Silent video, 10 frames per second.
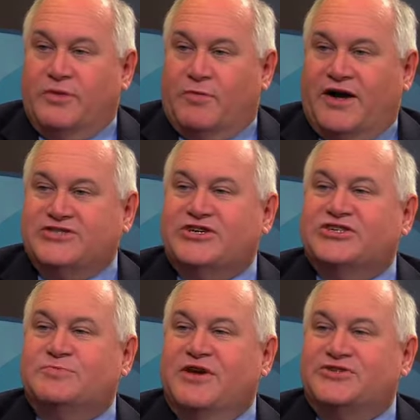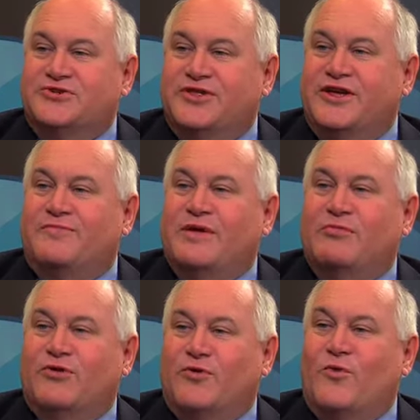the process, make sure that
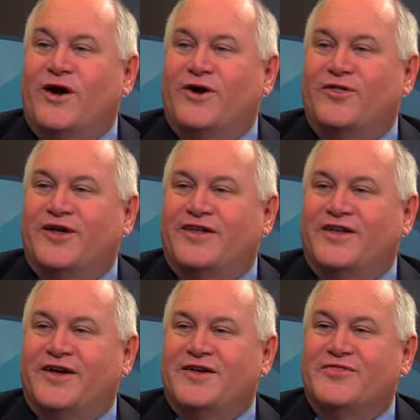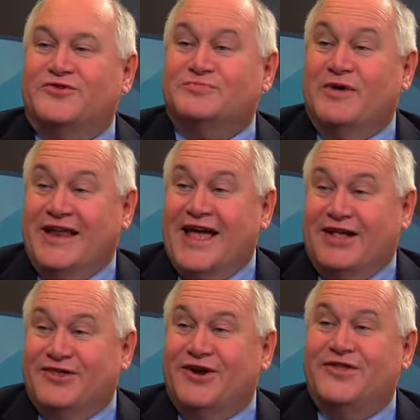people are aware that there's money
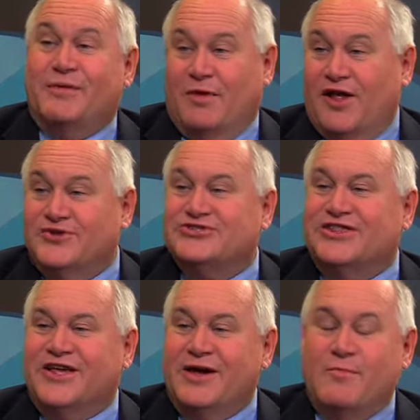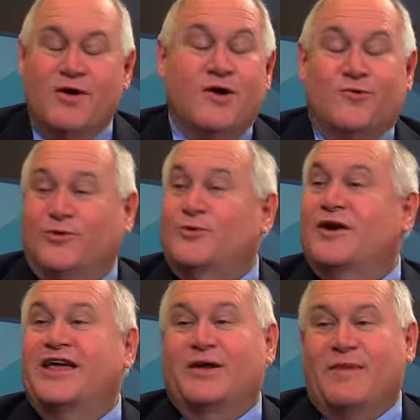out there that belongs to them. We want
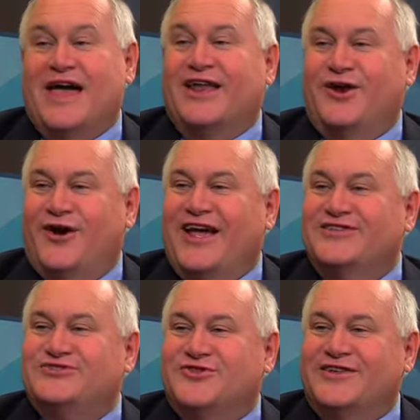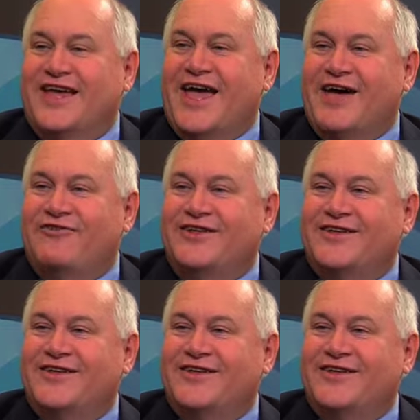to get it back in their hands so that they have it.